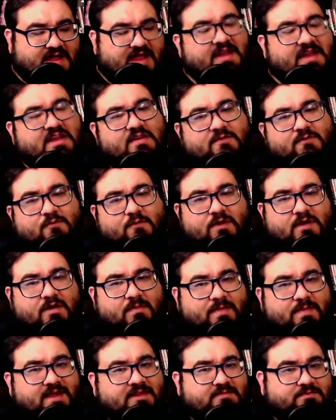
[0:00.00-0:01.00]
enough where
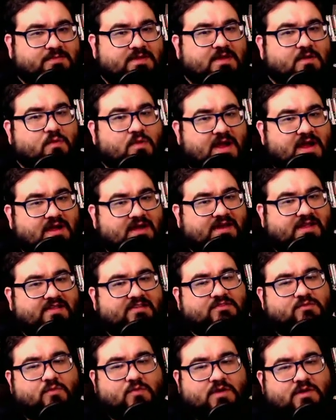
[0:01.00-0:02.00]
it makes me at
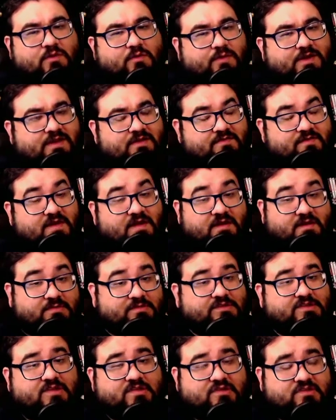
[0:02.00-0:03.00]
least want to read volume
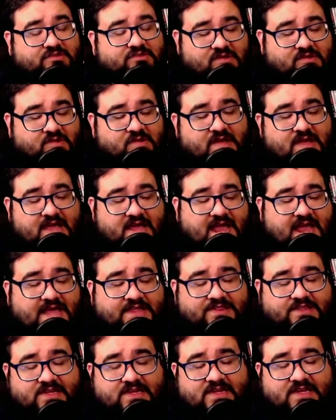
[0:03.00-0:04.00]
2. So
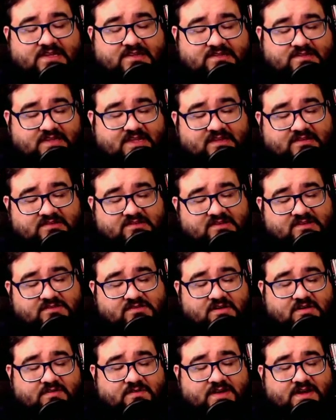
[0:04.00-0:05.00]
I think it's
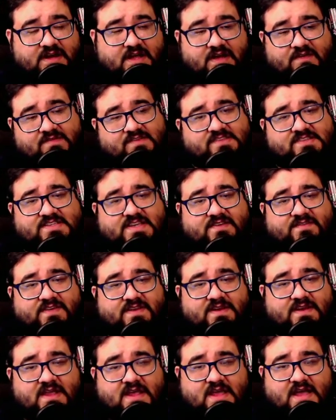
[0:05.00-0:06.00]
deserving of a
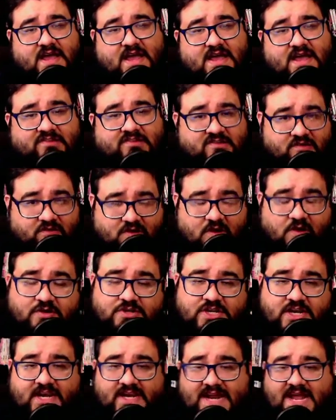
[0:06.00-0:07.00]
7. So go
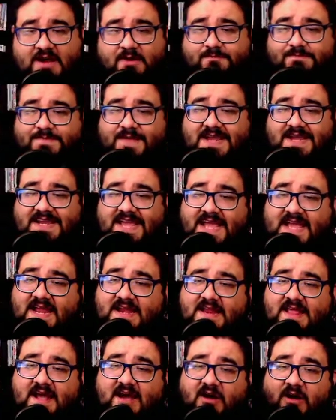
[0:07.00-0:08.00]
check it out.
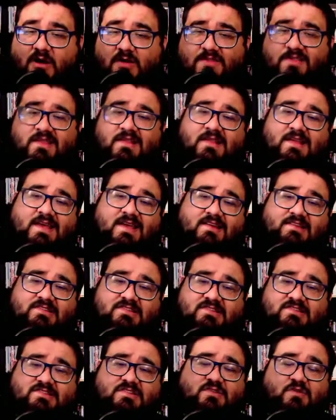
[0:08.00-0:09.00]
Again, all the
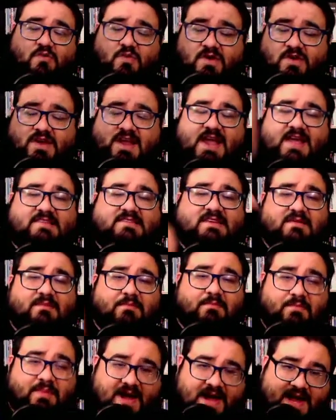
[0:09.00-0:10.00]
links to where you guys
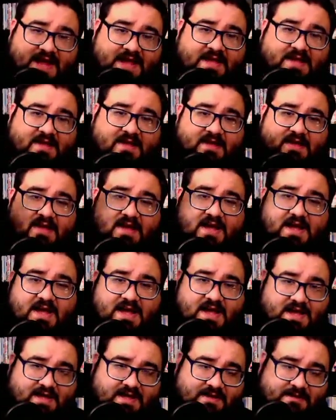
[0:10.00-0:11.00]
can buy
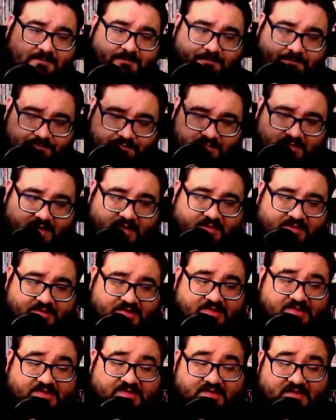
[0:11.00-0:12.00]

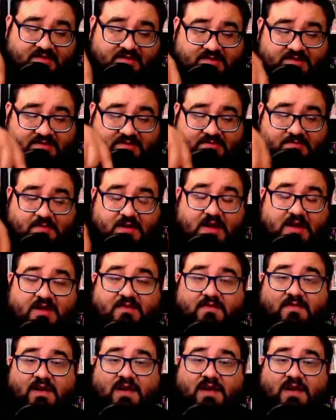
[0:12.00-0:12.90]
this manga